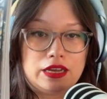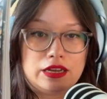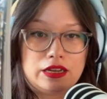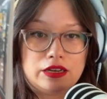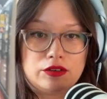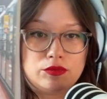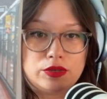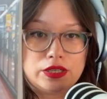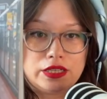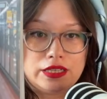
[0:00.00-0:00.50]

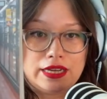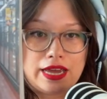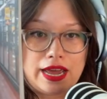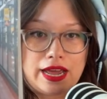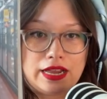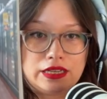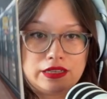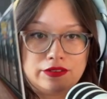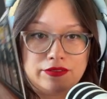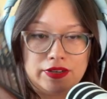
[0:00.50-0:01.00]
and really
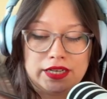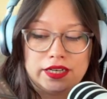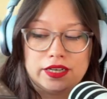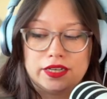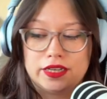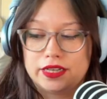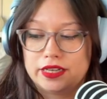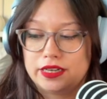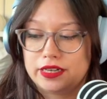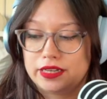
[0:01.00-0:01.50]
elevated
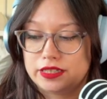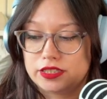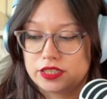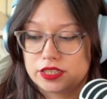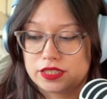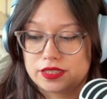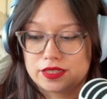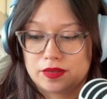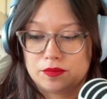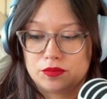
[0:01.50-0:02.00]
it into
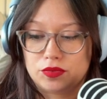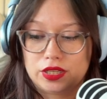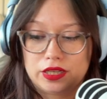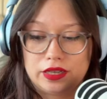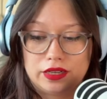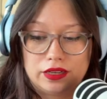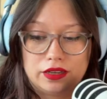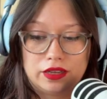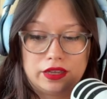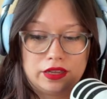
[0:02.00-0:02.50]

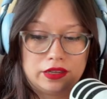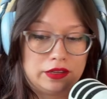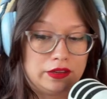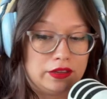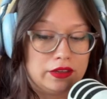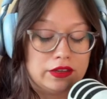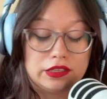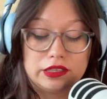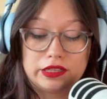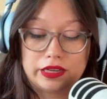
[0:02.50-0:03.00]
something
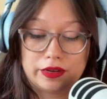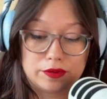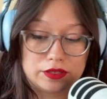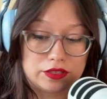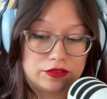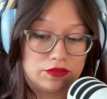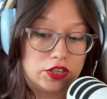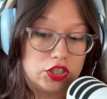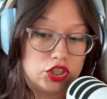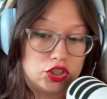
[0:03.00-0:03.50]
that was
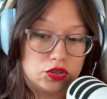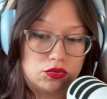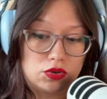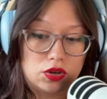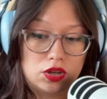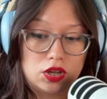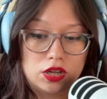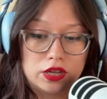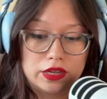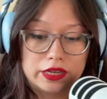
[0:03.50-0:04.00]

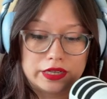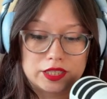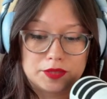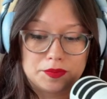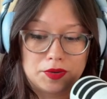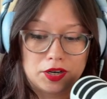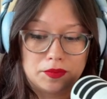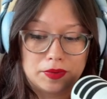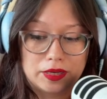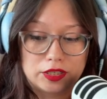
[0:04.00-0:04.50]
visual,
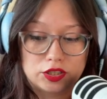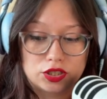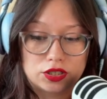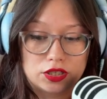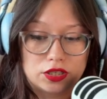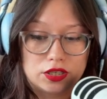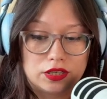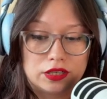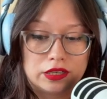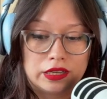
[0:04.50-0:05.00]

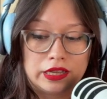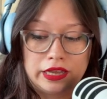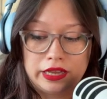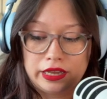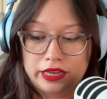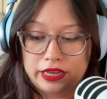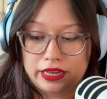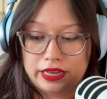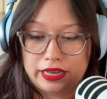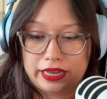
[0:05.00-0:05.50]
experimental,
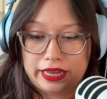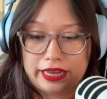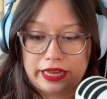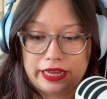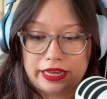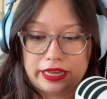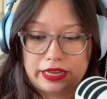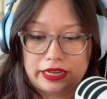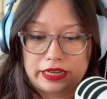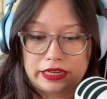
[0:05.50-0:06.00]

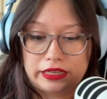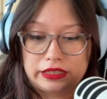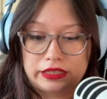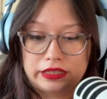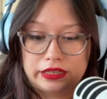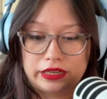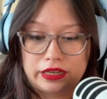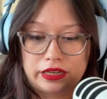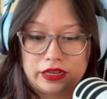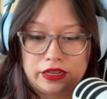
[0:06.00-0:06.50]
and